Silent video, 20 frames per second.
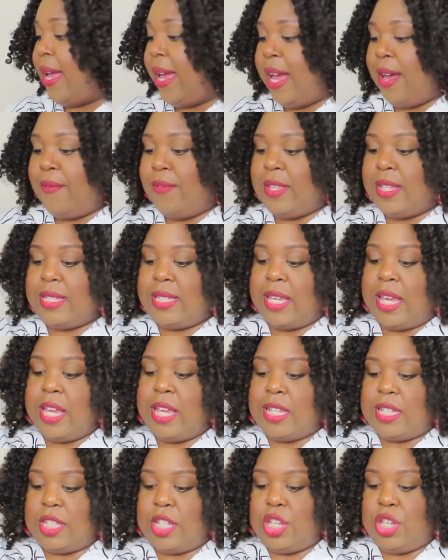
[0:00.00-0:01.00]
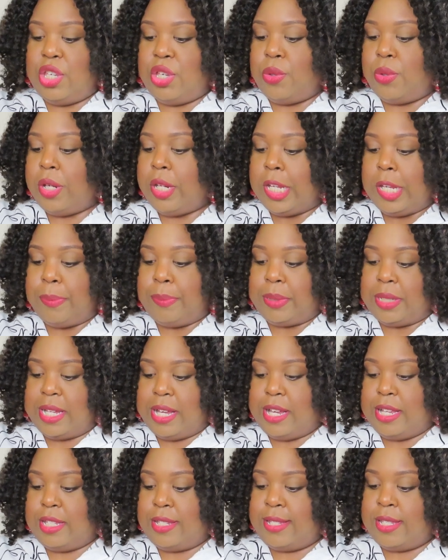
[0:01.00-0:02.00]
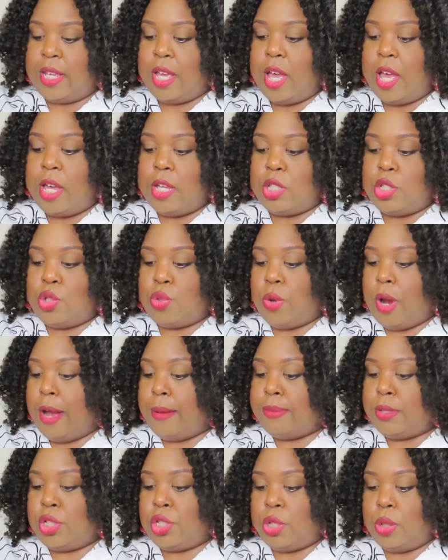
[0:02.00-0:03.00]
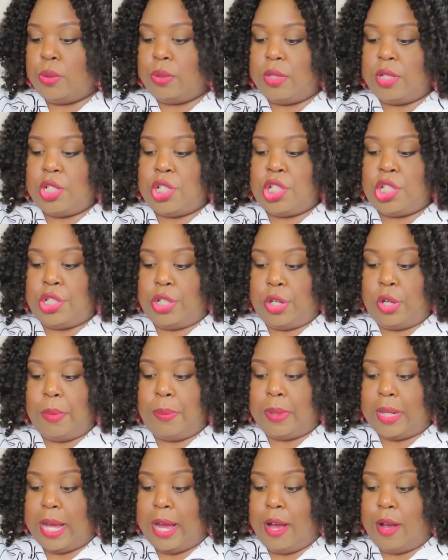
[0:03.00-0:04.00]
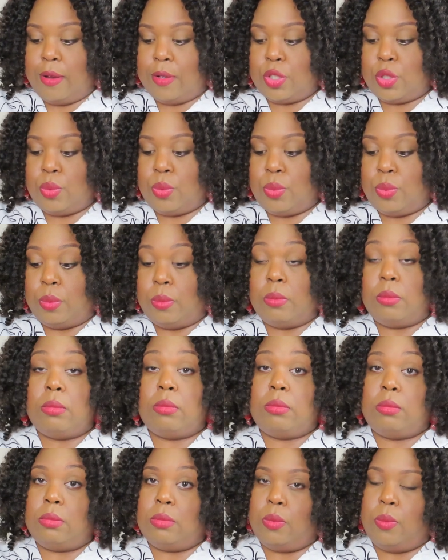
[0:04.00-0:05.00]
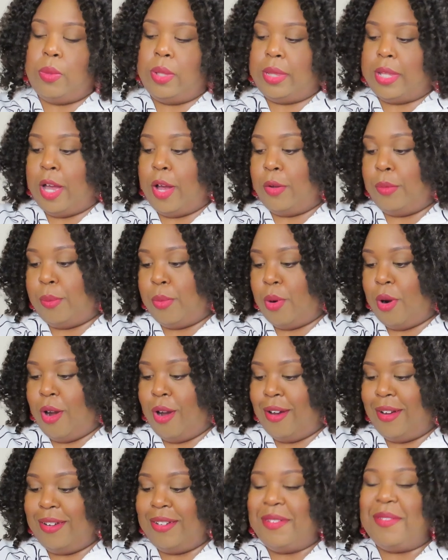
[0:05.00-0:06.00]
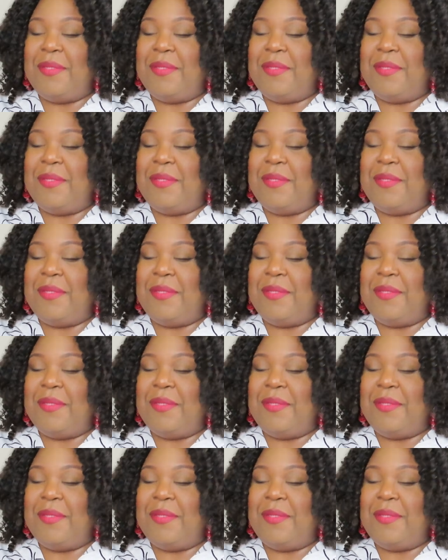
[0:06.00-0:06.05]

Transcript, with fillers: have, this is the Unity Plus Drop Shoulder Sheer Blouse without bra